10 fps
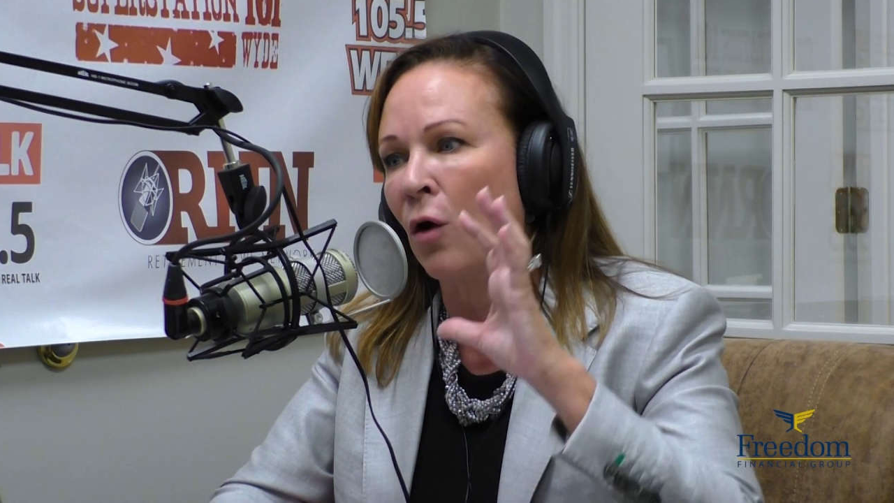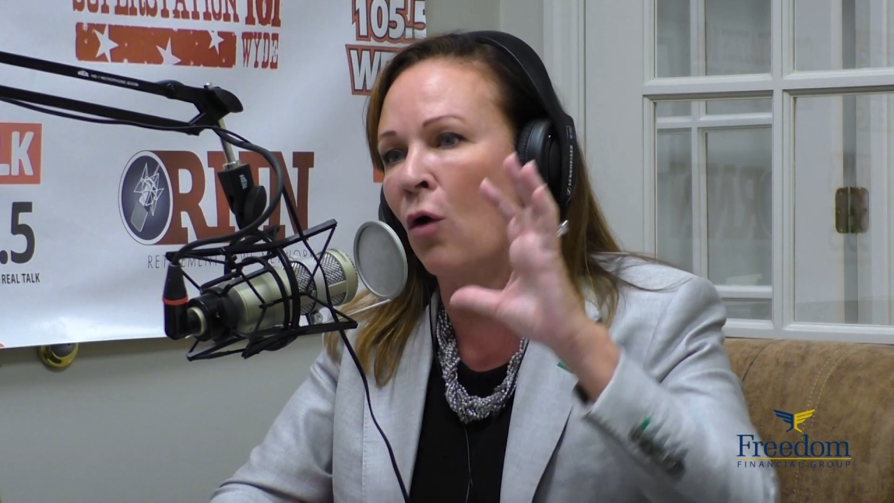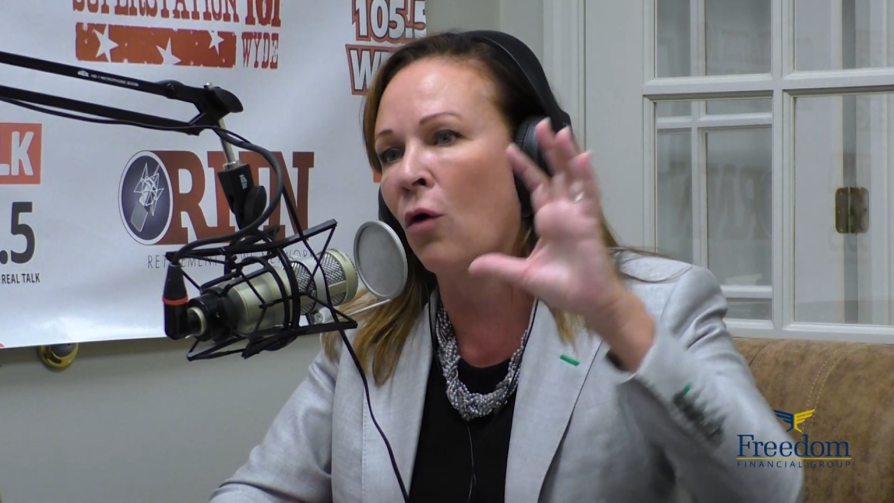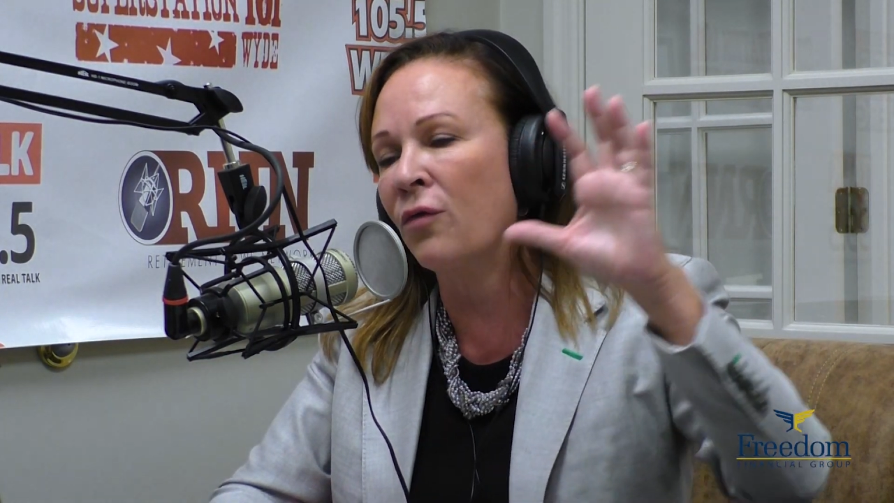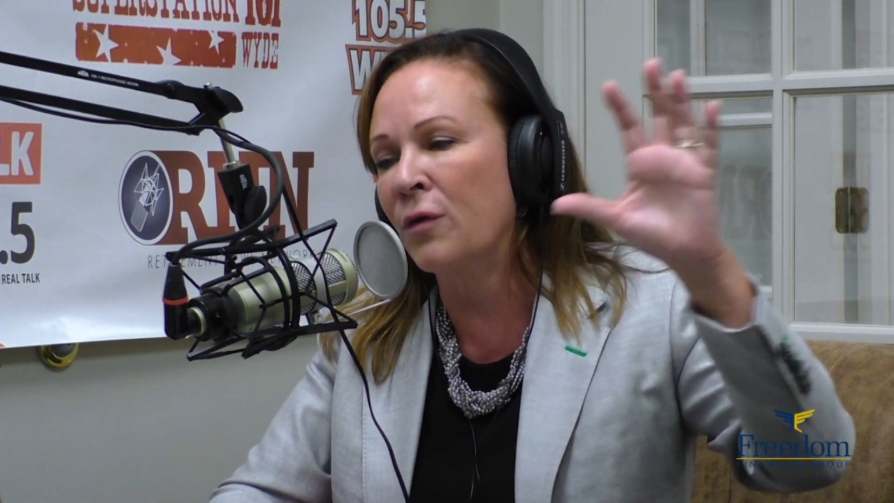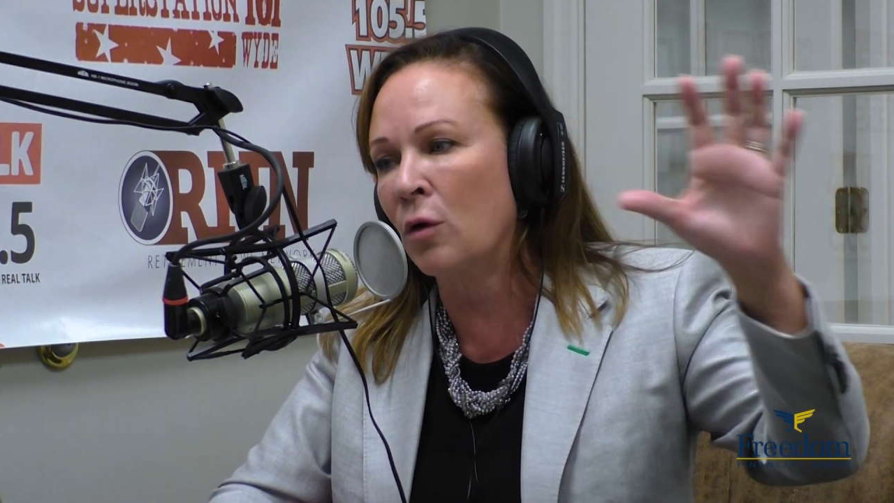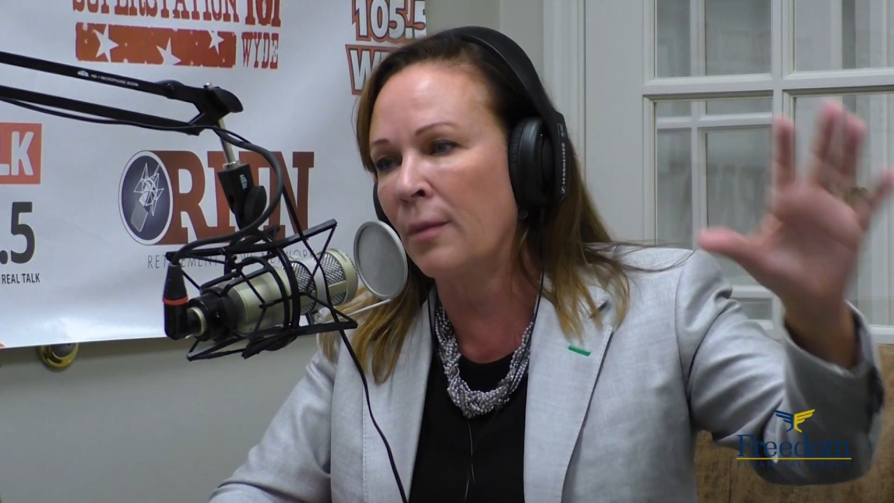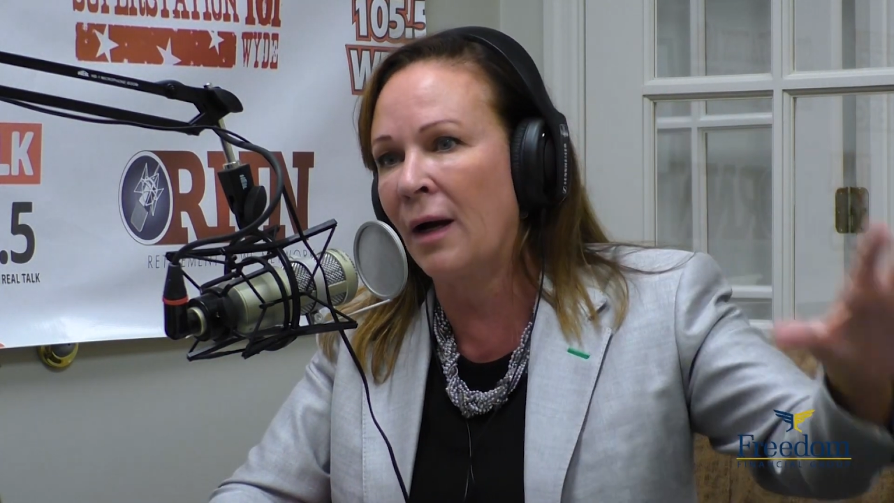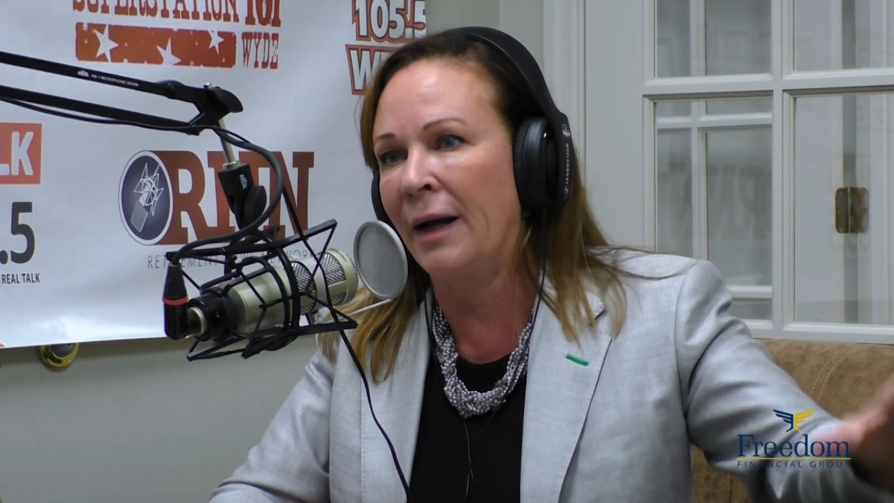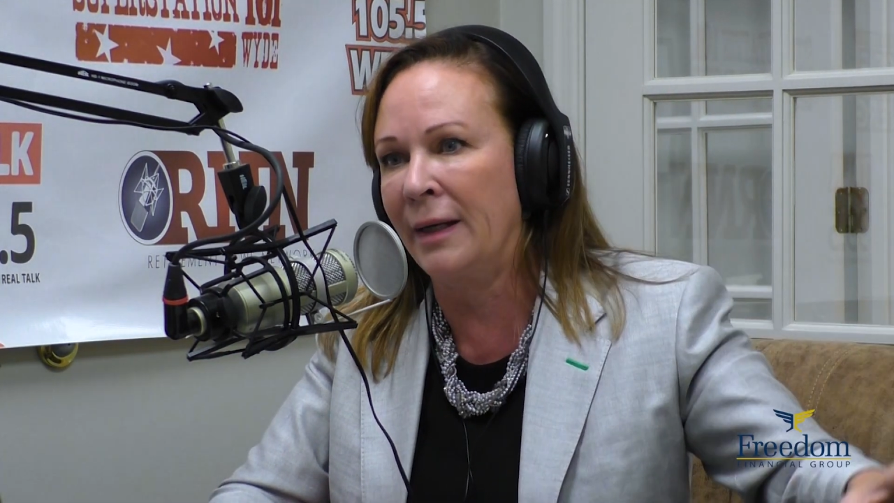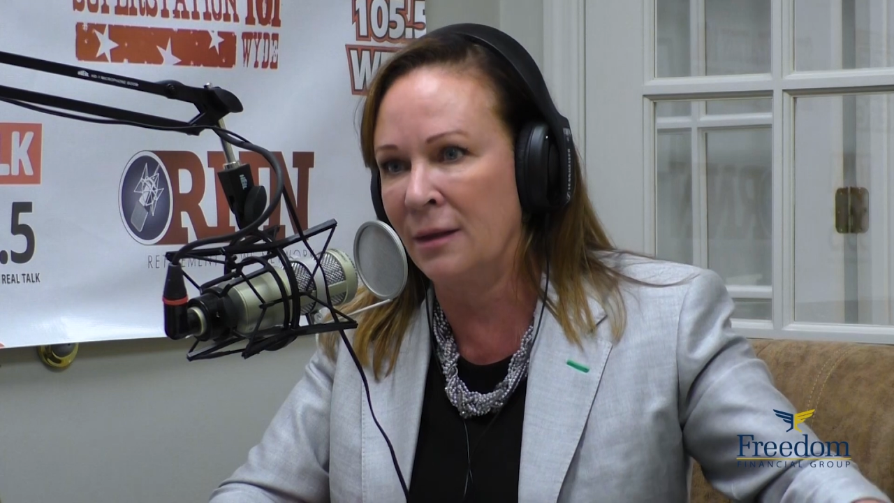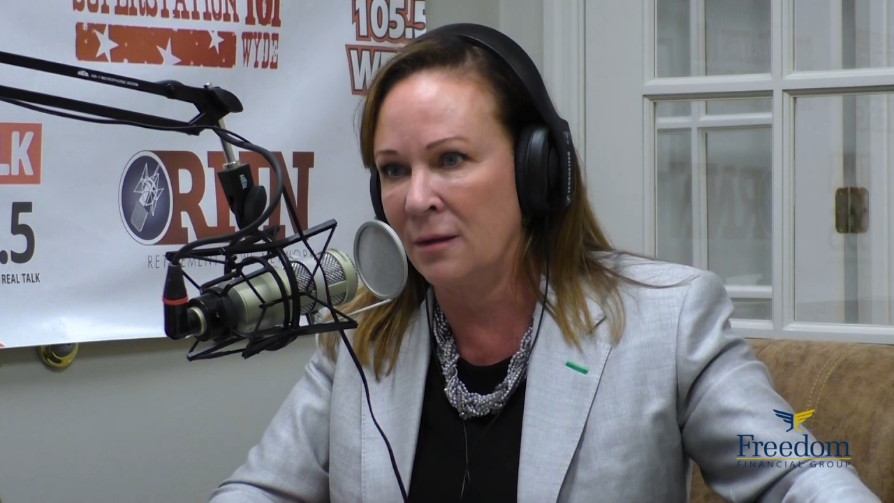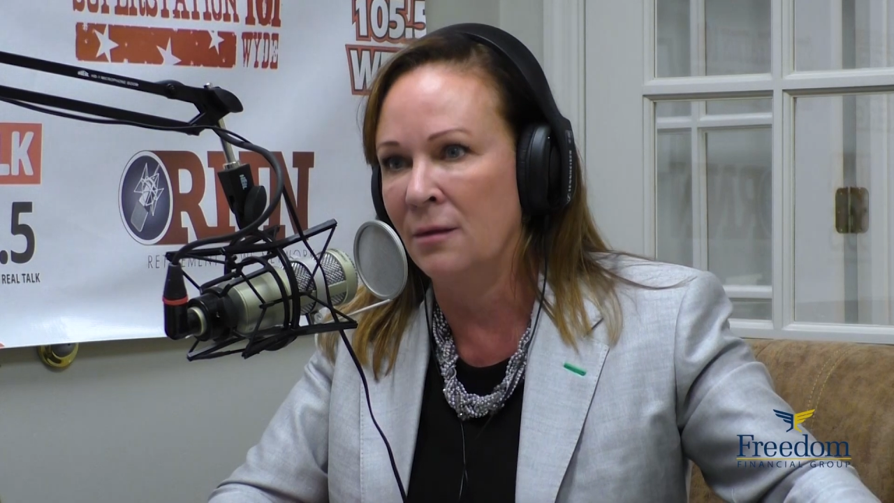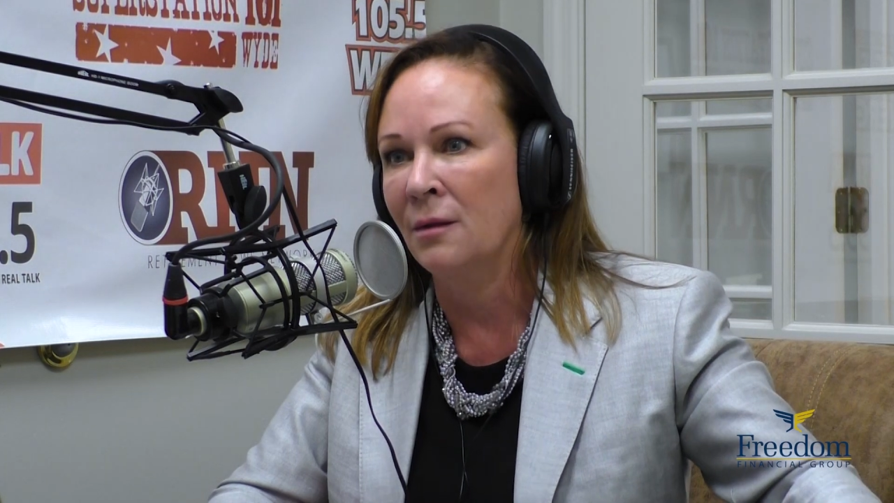off your mind